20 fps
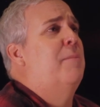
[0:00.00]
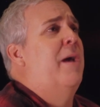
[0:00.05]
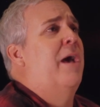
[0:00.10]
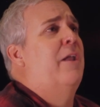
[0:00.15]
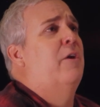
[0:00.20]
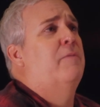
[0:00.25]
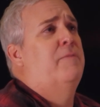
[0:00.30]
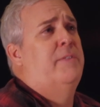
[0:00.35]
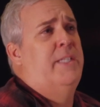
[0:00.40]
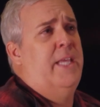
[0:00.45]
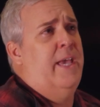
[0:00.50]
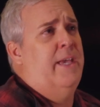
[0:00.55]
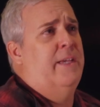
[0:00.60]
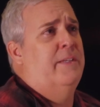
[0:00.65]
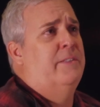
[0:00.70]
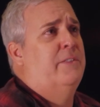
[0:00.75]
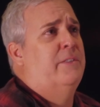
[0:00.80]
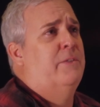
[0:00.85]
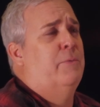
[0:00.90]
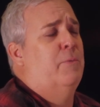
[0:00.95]
a matter of
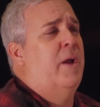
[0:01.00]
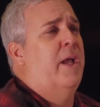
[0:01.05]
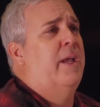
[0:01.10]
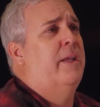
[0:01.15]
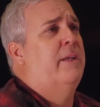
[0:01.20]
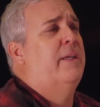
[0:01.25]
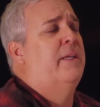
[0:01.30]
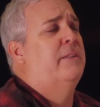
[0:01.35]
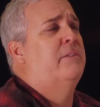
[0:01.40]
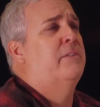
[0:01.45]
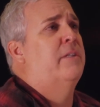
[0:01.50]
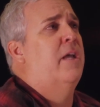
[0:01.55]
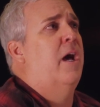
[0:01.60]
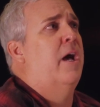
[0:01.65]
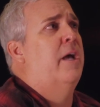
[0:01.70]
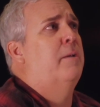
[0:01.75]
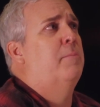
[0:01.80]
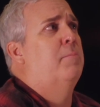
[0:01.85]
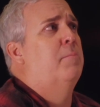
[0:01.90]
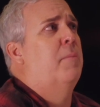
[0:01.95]
taste, right? It's
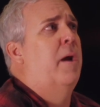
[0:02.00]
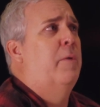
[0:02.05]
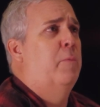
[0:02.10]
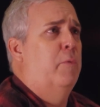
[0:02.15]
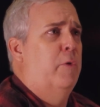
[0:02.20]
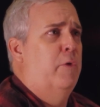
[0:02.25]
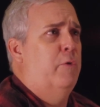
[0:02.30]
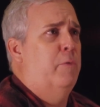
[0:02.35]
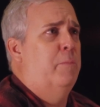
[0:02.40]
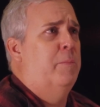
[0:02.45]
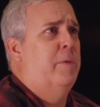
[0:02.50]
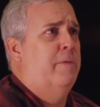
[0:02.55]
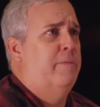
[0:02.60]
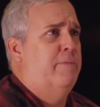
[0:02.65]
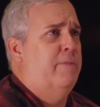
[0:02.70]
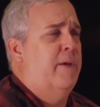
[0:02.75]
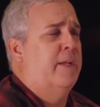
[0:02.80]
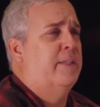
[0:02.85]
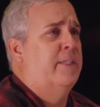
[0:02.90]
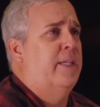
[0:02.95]
not my room
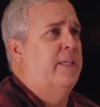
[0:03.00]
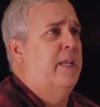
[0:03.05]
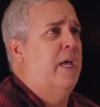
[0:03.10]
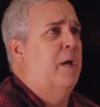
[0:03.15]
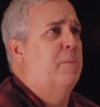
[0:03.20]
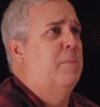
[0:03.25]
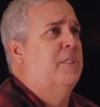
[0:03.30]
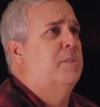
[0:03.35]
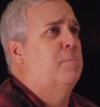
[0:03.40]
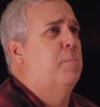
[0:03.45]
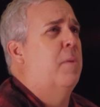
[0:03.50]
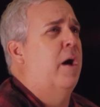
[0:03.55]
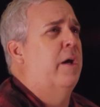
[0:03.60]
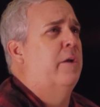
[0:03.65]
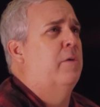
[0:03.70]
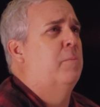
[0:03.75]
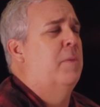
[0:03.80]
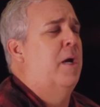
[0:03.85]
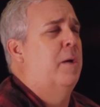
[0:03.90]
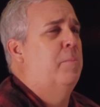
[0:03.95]
affecting how much
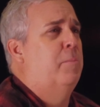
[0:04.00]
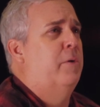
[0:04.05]
bottom I